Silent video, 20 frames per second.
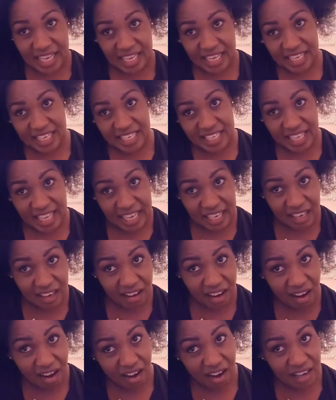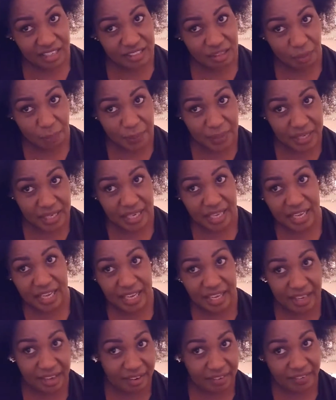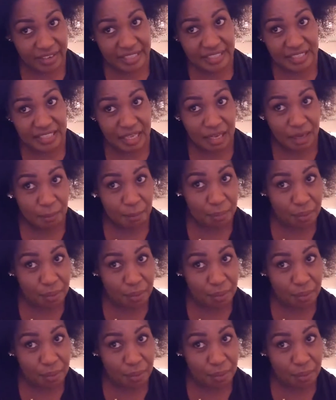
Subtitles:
it could get caught up in the hair and